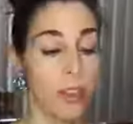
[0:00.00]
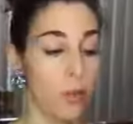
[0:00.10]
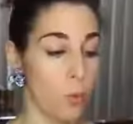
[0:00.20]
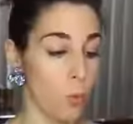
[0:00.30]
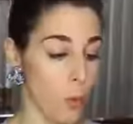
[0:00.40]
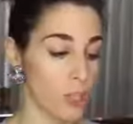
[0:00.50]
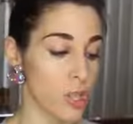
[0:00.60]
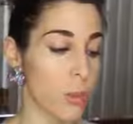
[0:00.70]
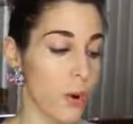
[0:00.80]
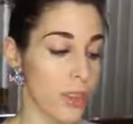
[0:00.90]
The most
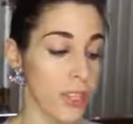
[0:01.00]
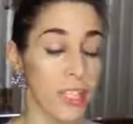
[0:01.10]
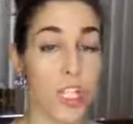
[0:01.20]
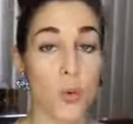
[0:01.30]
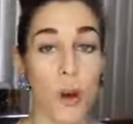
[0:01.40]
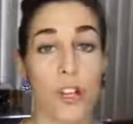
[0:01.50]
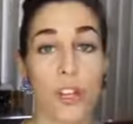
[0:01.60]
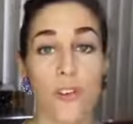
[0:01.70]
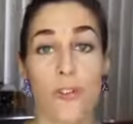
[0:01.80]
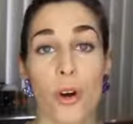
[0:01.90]
important thing that you want to
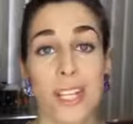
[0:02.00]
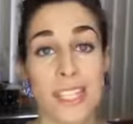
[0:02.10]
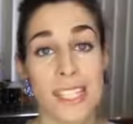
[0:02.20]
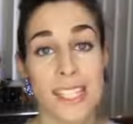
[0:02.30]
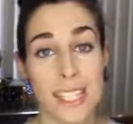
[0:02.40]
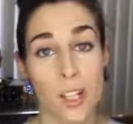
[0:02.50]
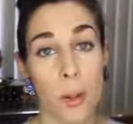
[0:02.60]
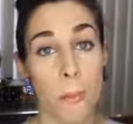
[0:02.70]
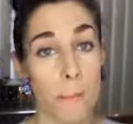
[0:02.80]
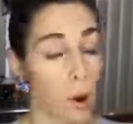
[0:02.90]
look for is
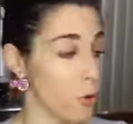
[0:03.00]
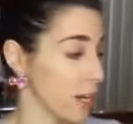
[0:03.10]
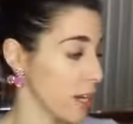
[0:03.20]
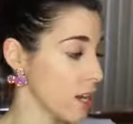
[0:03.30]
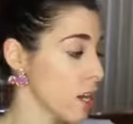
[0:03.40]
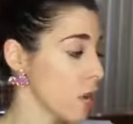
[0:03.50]
steel boning,